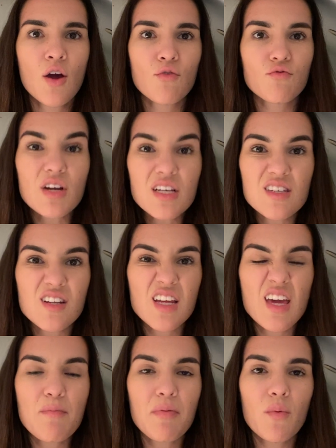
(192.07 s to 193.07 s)

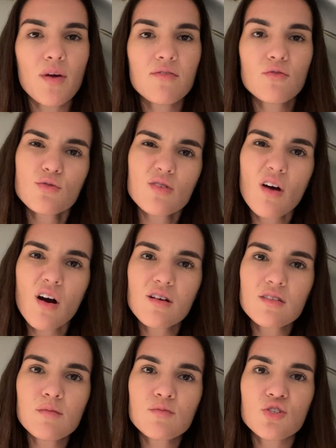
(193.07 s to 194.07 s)
recently, but we've also
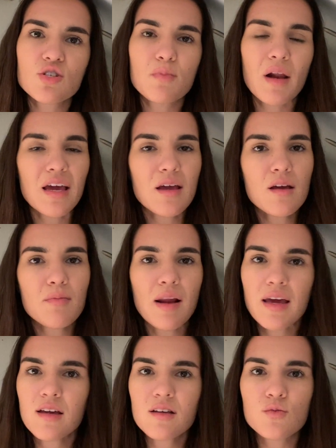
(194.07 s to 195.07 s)
asked him to just play
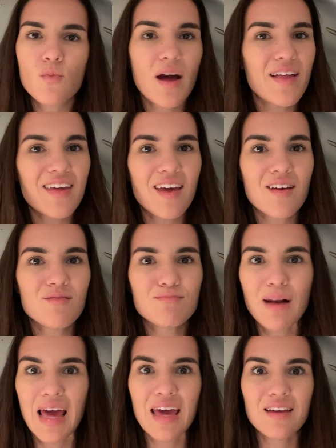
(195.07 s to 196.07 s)
players where they
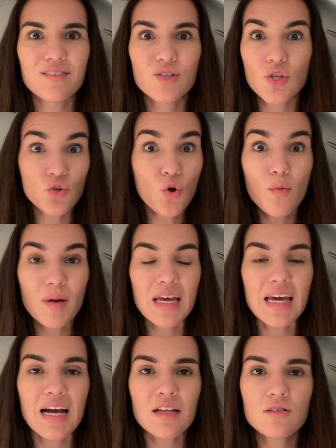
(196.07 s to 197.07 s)
play
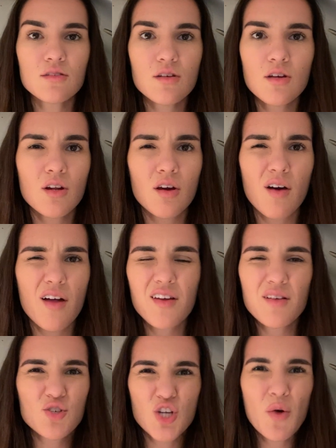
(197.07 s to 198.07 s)
normally. And, you know, I
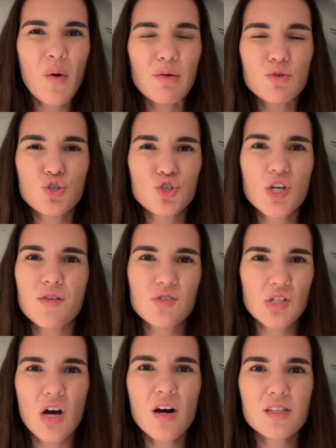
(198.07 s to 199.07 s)
think Chilwell just should have
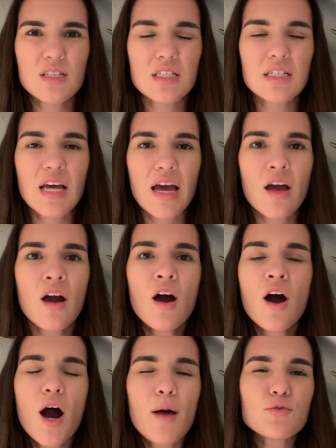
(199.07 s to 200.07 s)
started today.
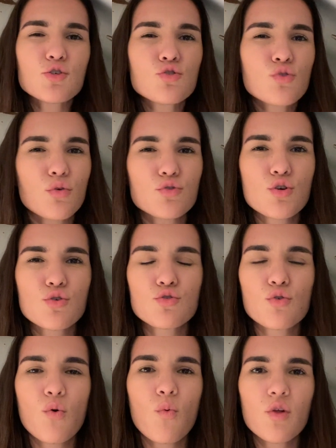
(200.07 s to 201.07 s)
I'm just not too
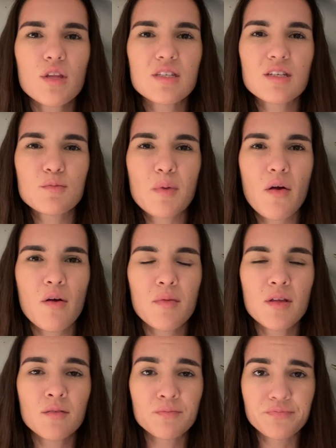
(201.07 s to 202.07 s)
sure what this
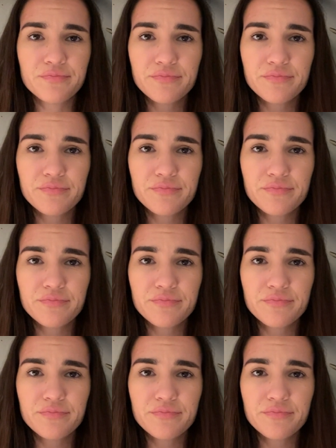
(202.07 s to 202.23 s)
experiment